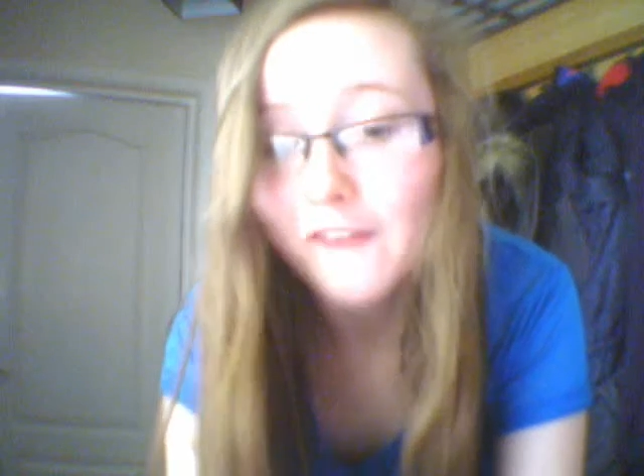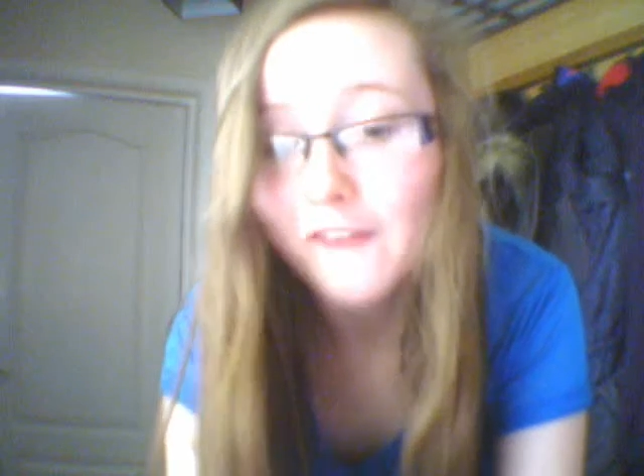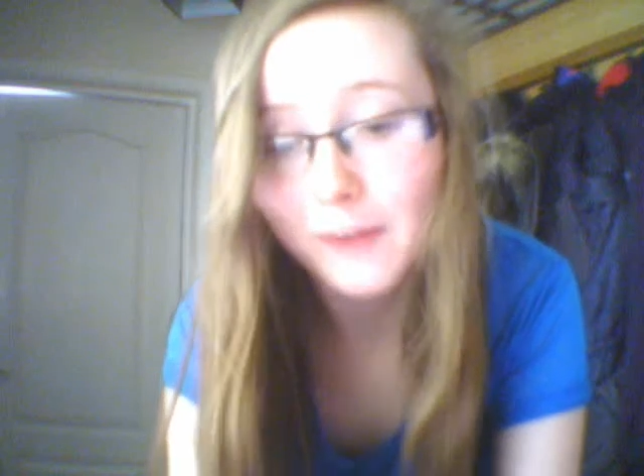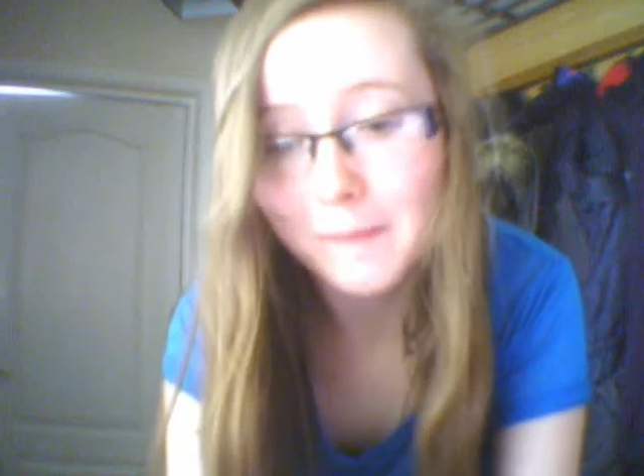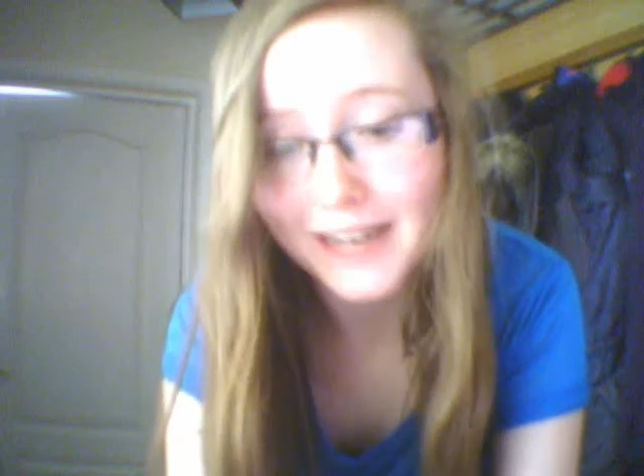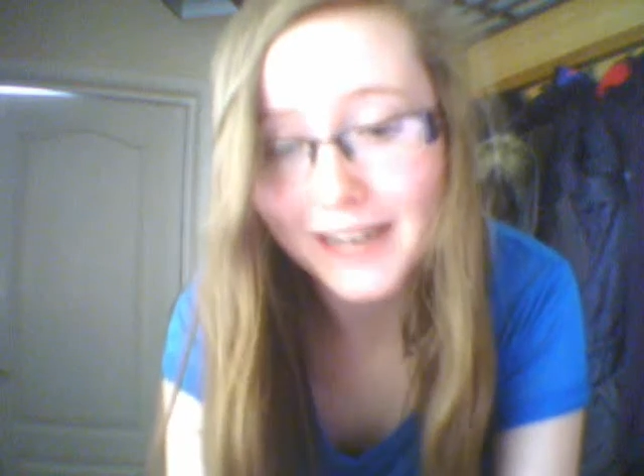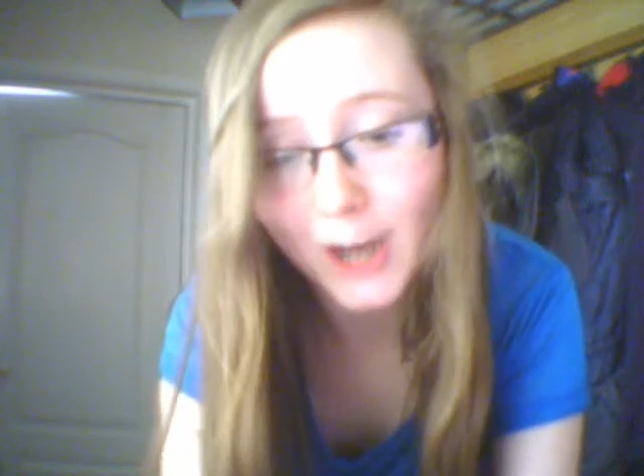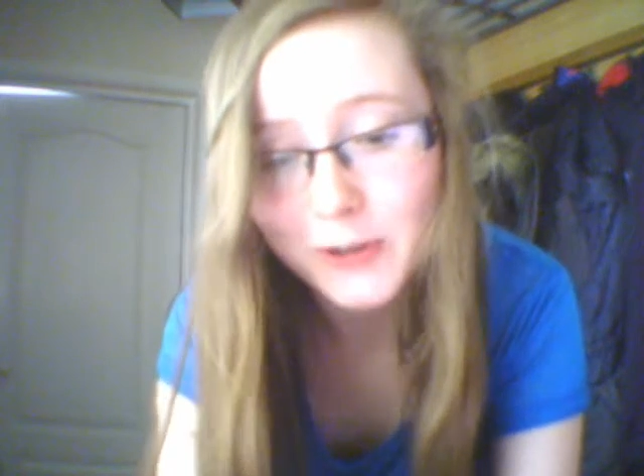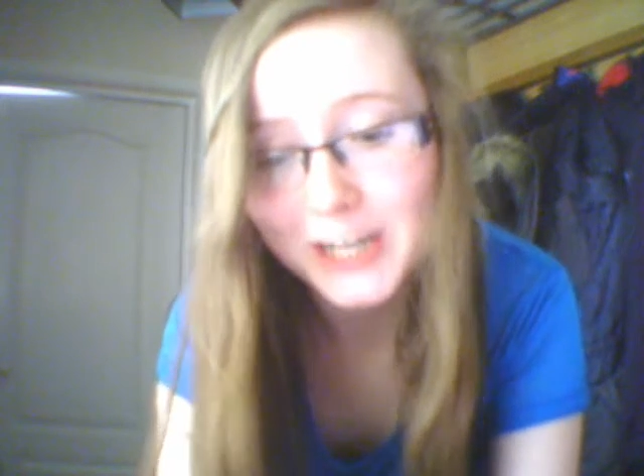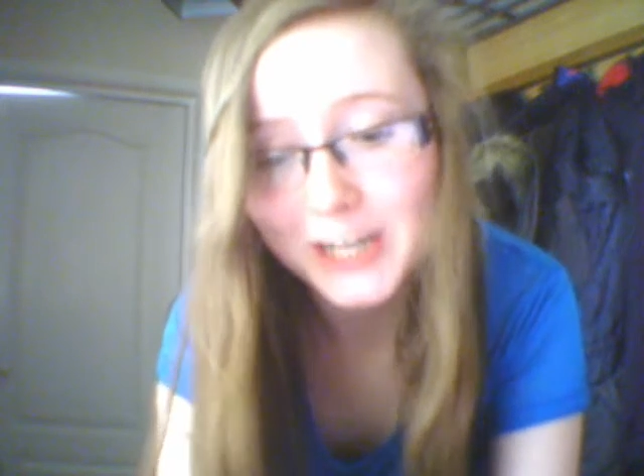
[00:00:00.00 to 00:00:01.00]

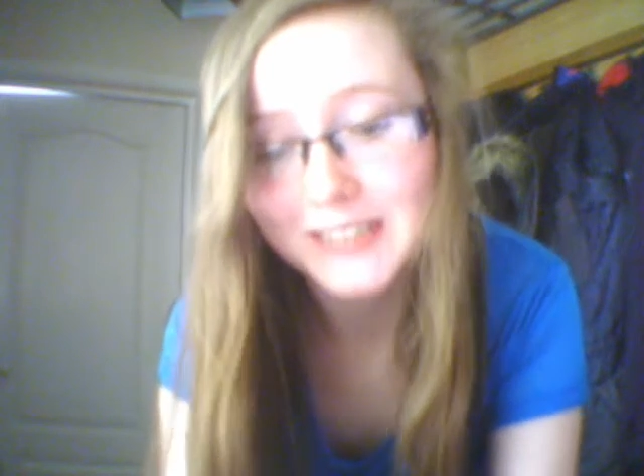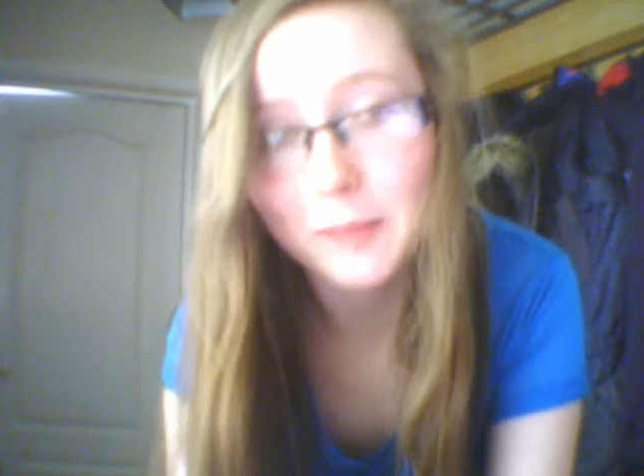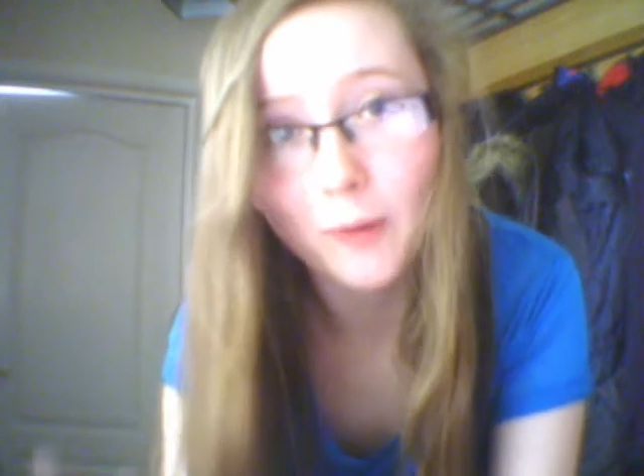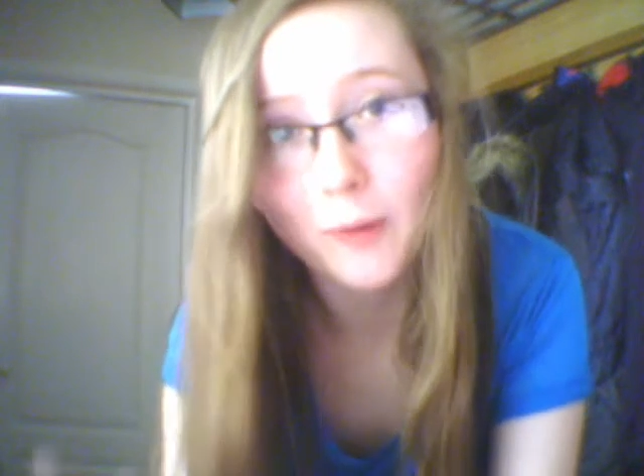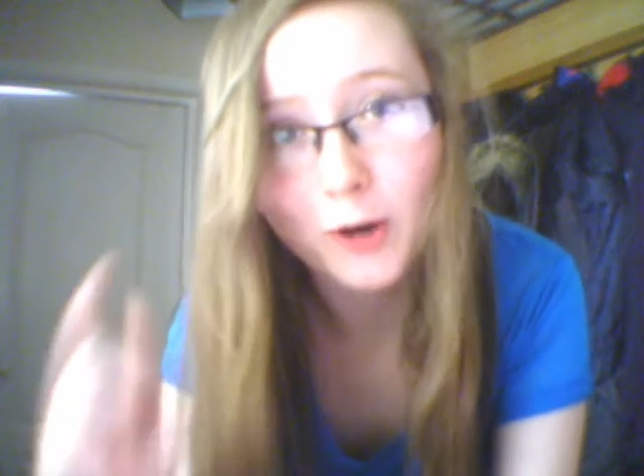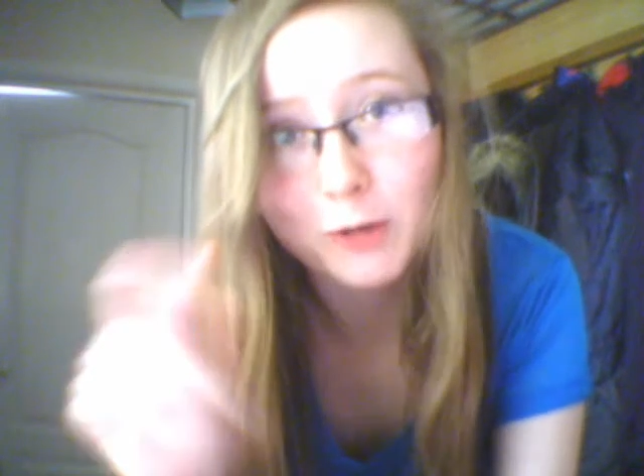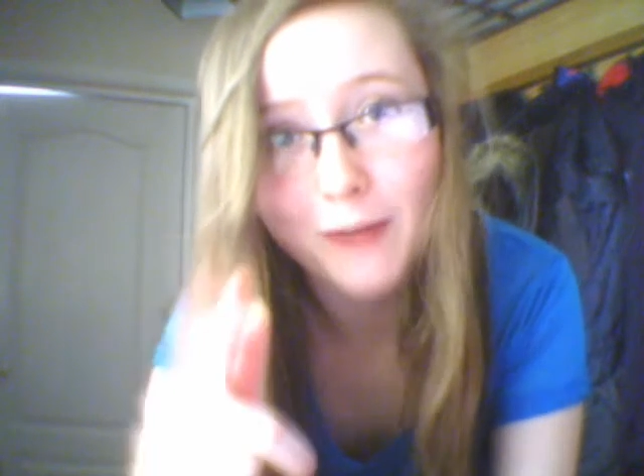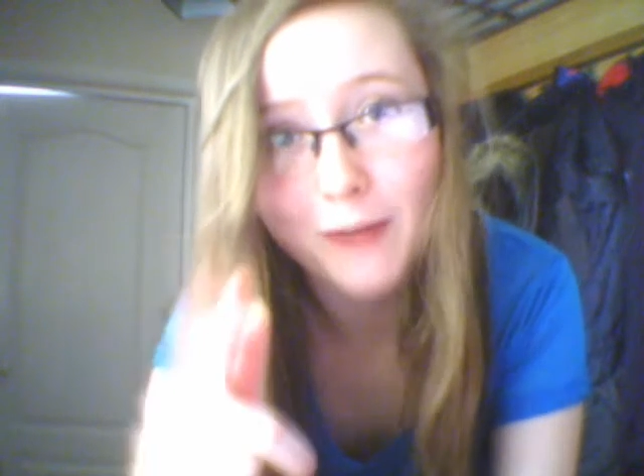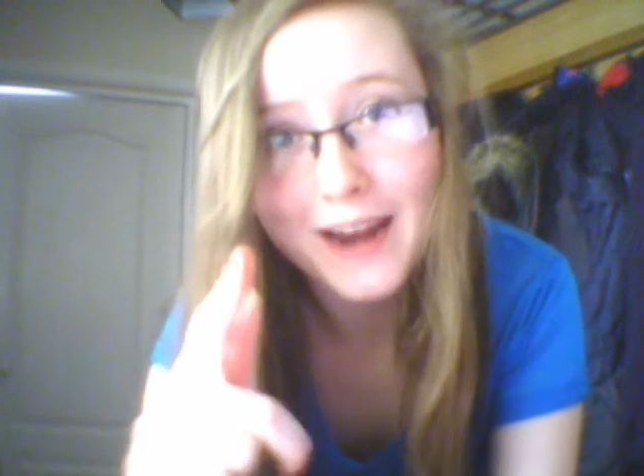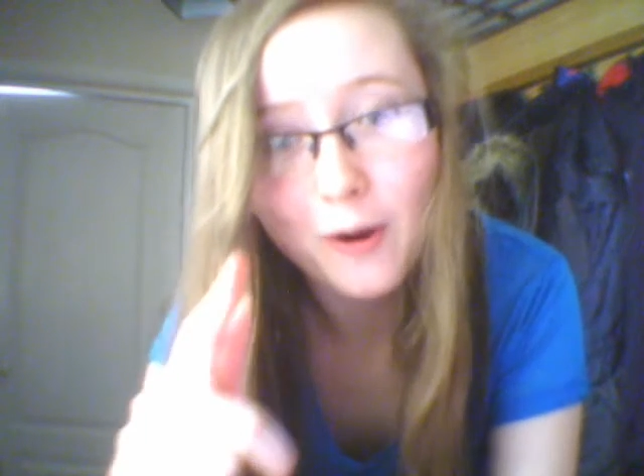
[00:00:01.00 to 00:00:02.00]
Flamingo chicks are born
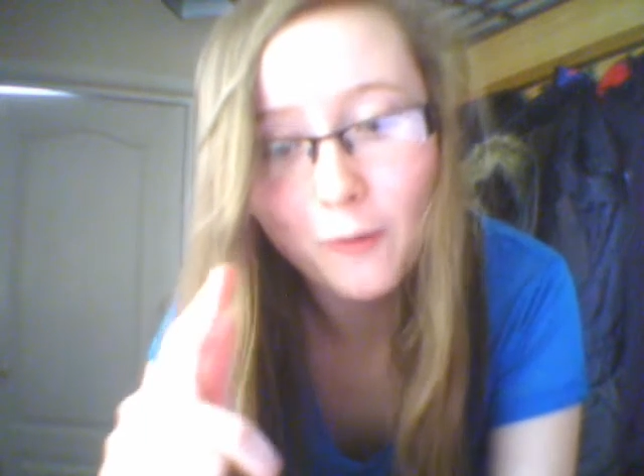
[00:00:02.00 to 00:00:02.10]
grey